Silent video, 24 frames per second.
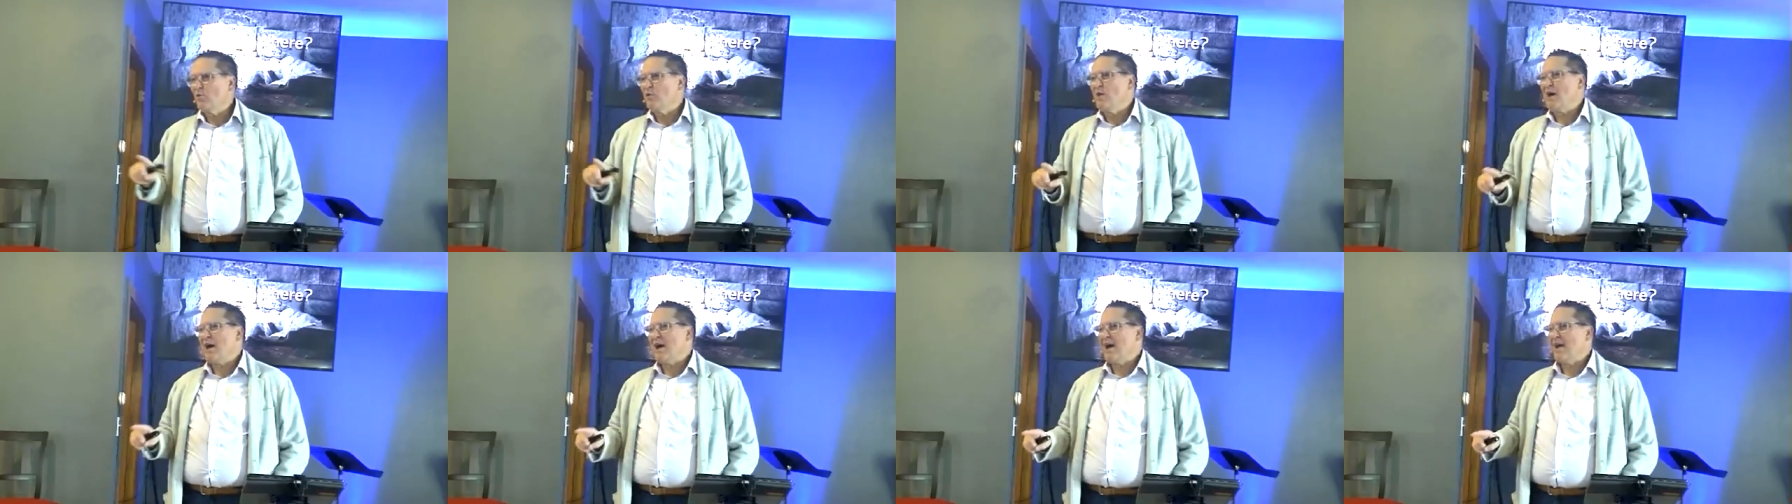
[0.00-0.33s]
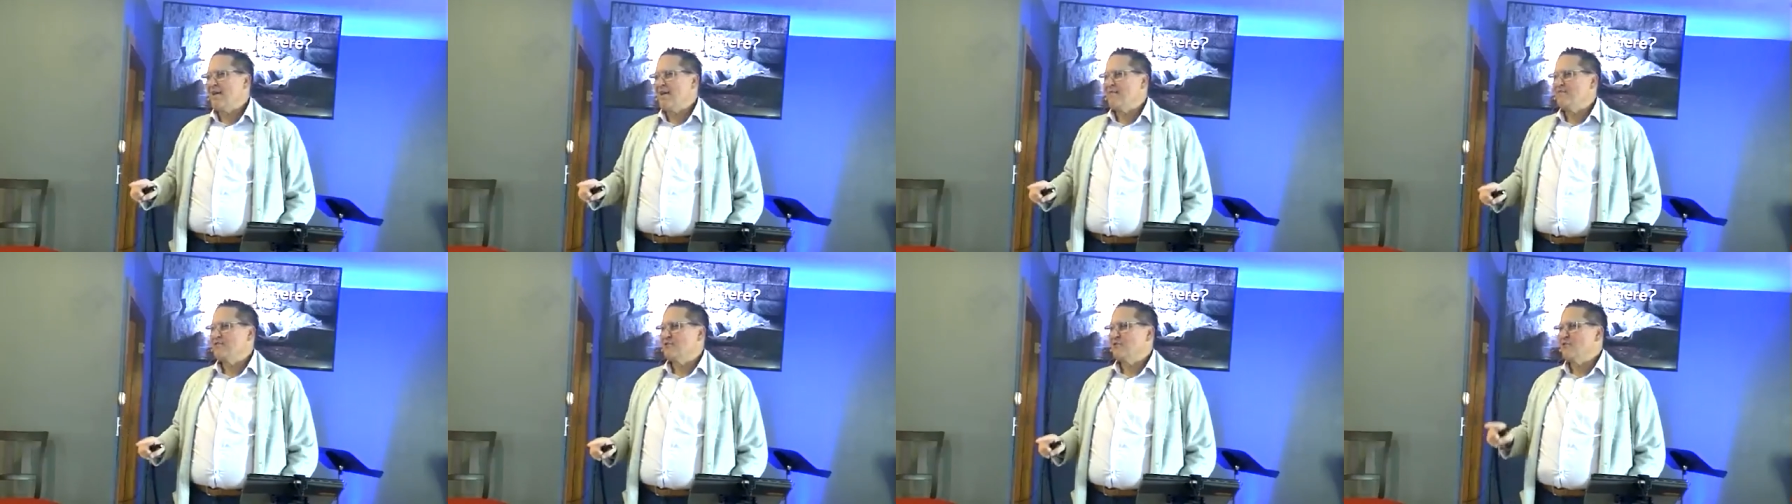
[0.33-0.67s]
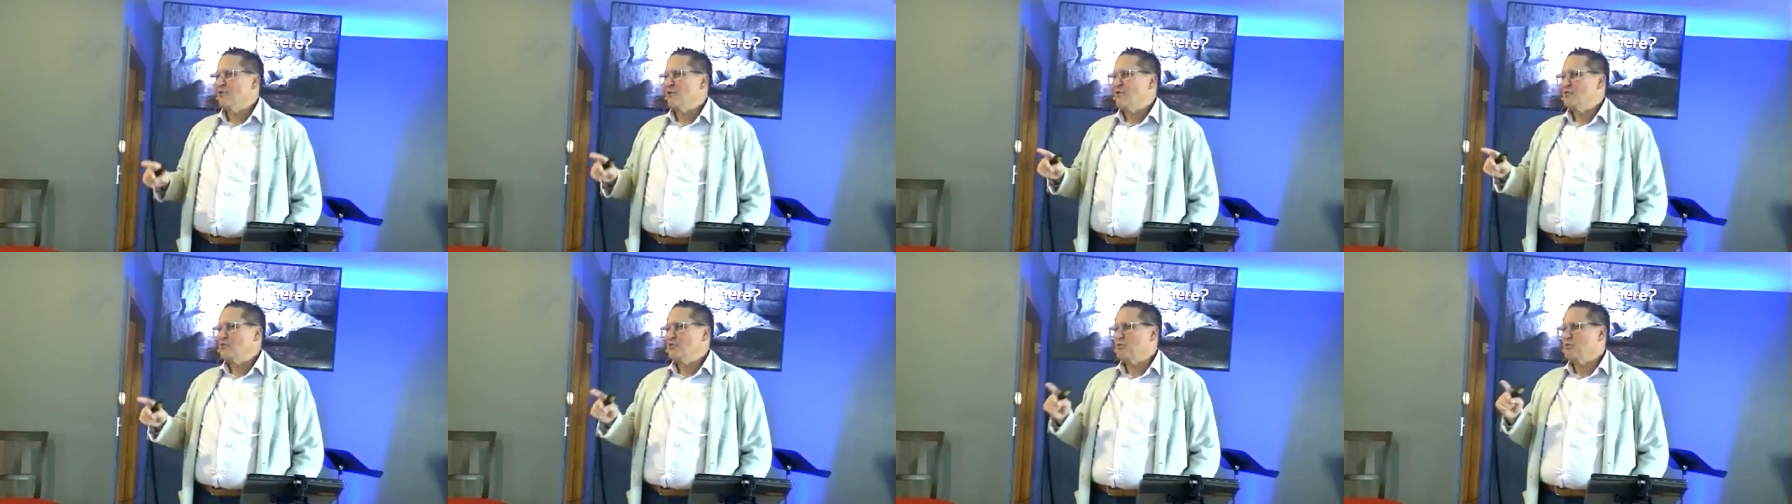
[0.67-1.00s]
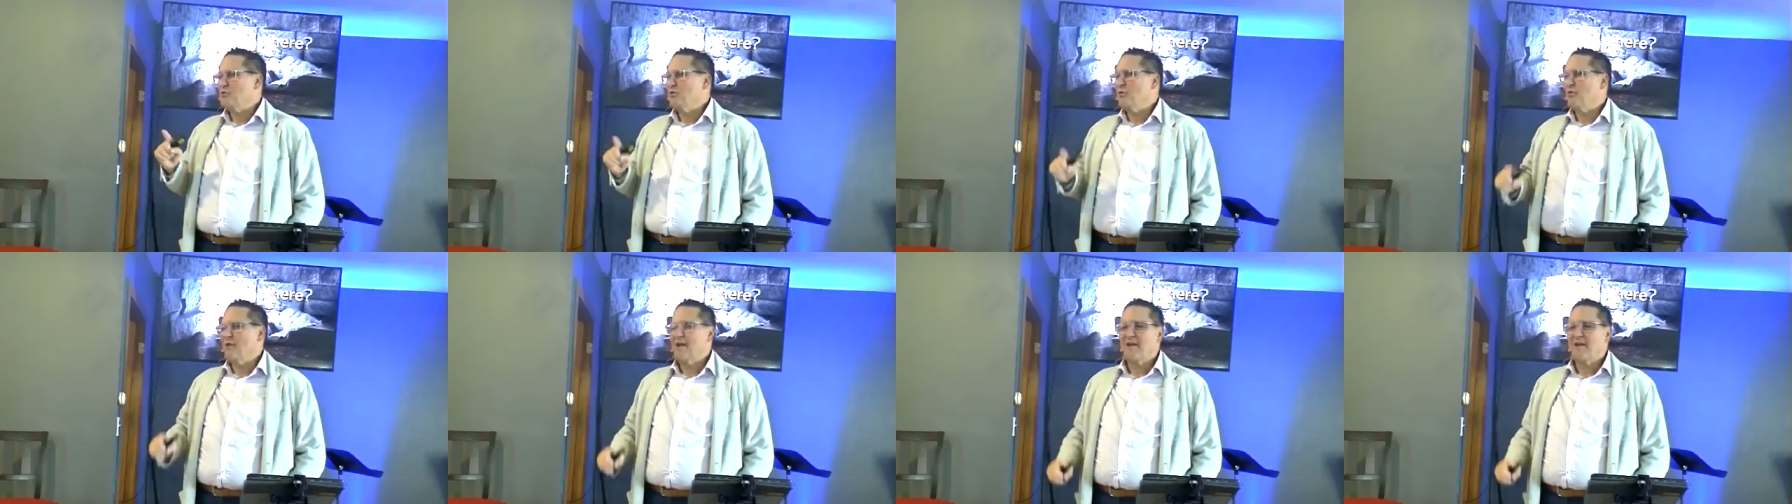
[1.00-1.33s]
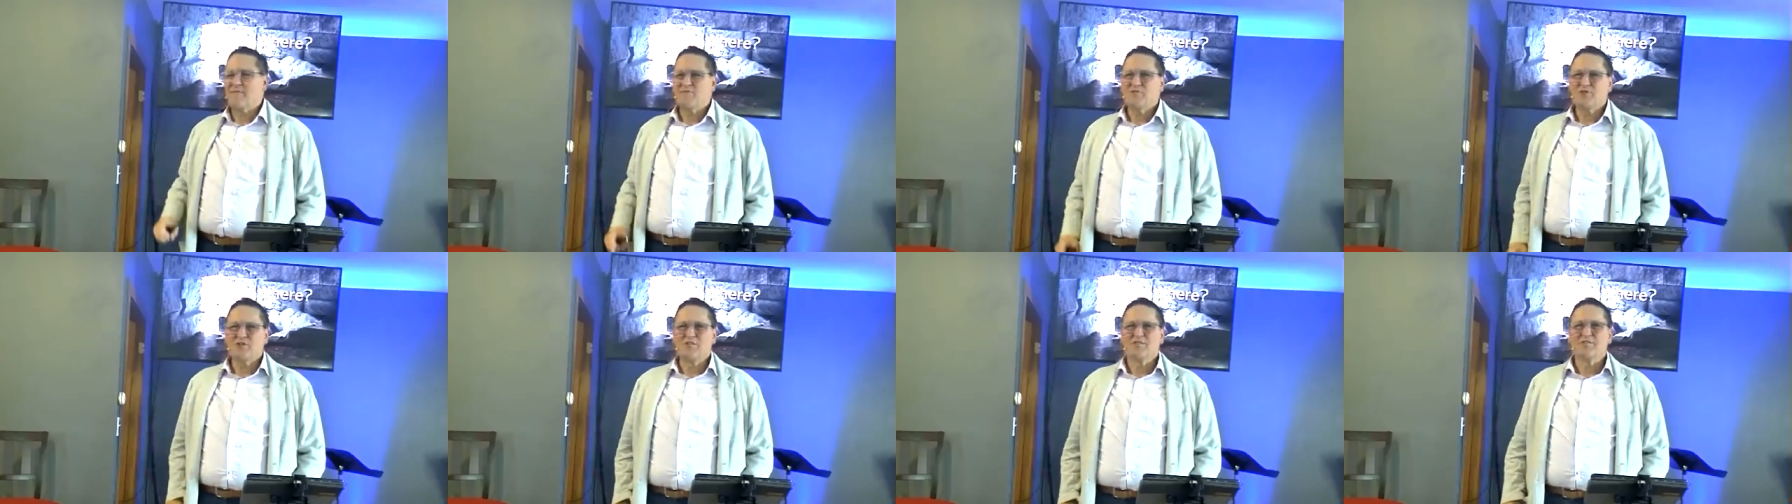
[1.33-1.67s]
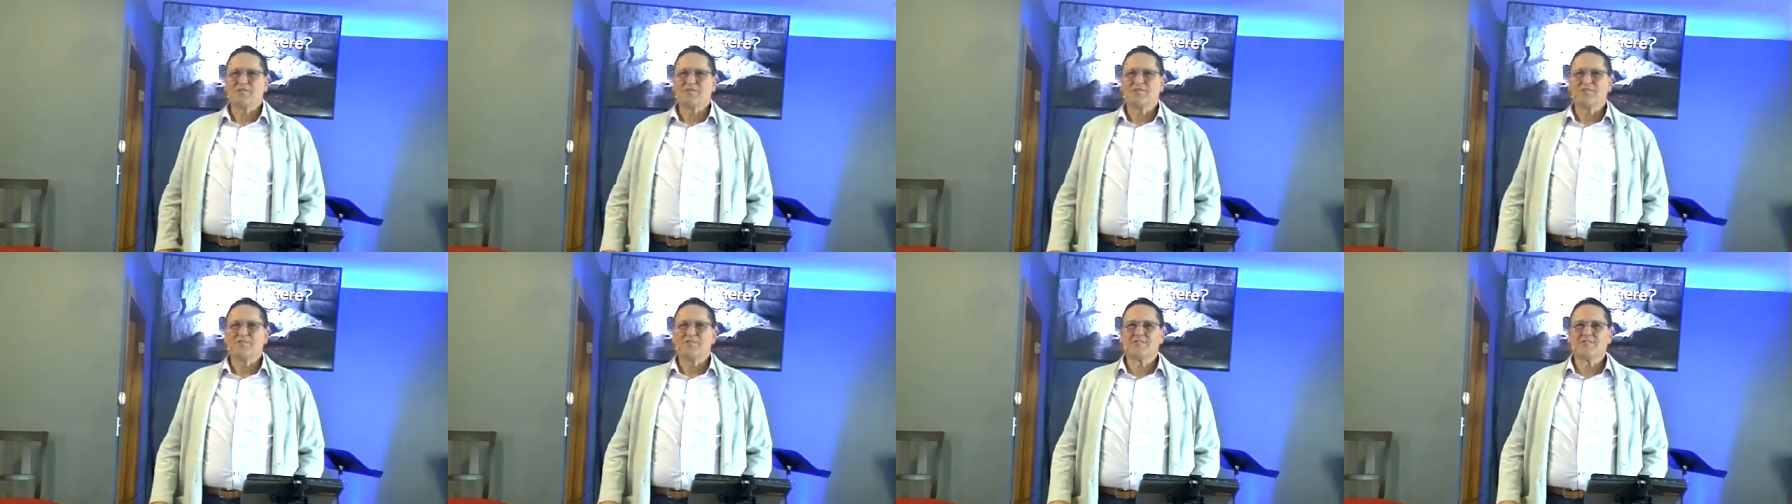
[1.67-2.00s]
lives than those who don't have
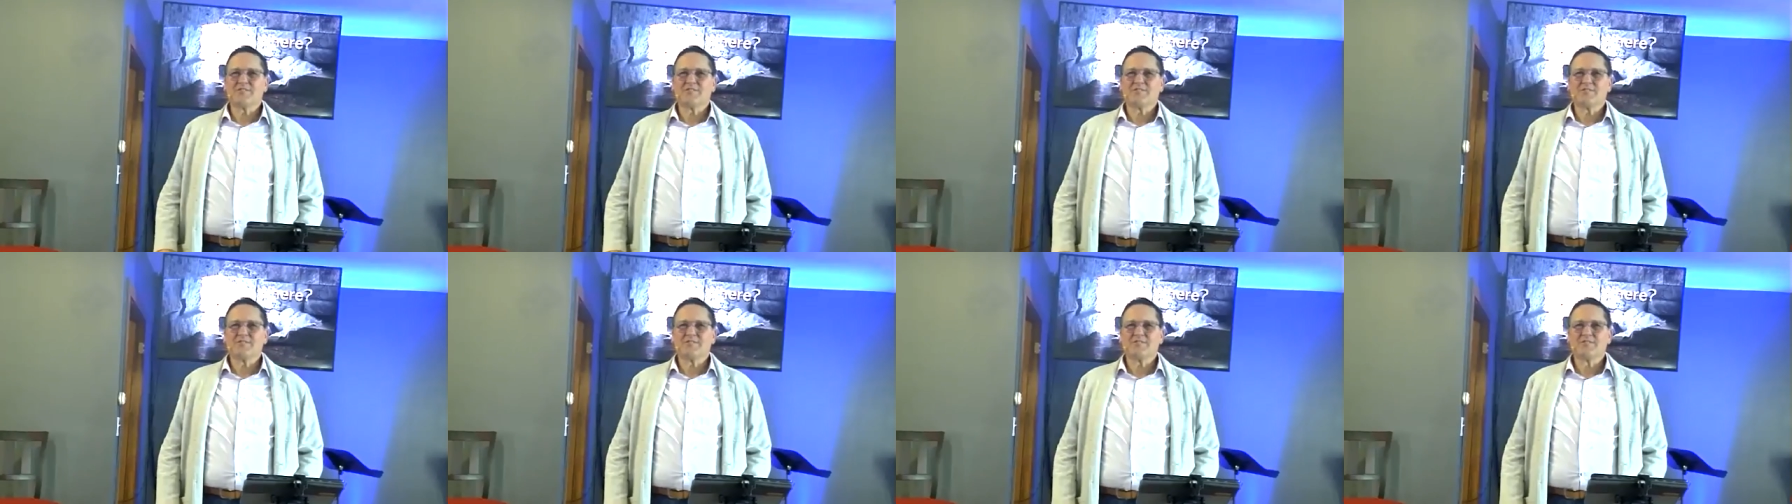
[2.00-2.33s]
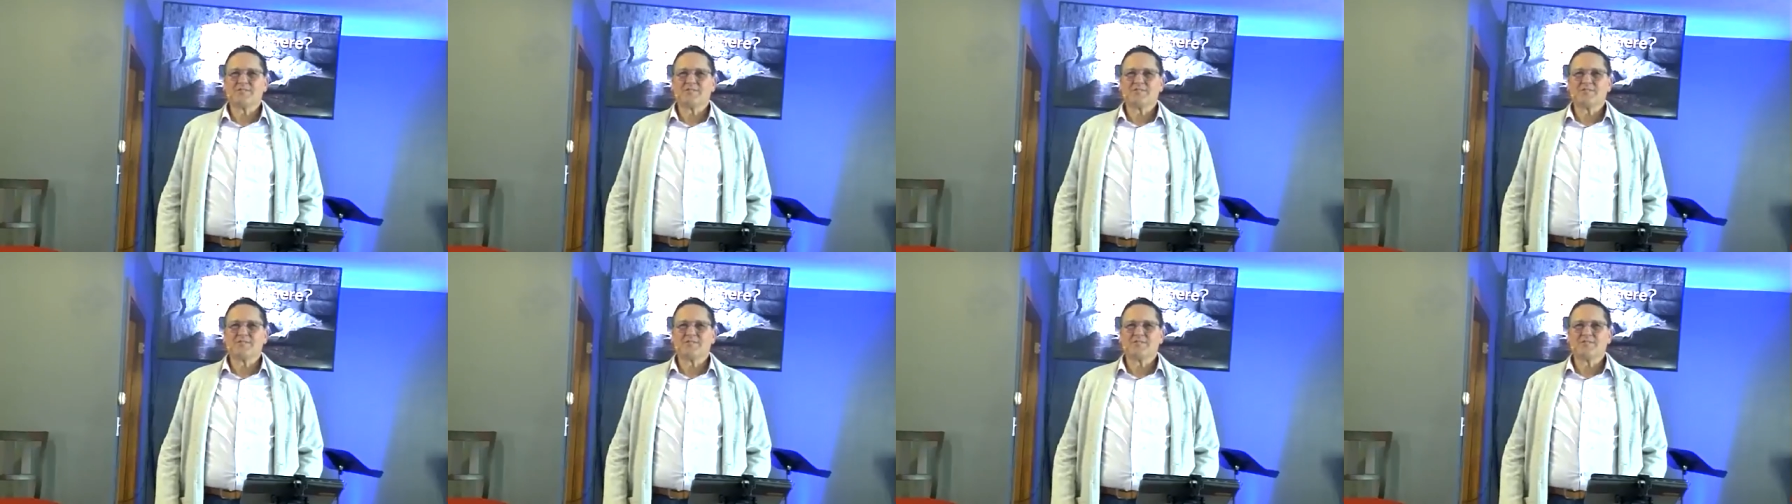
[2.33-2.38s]
Jesus.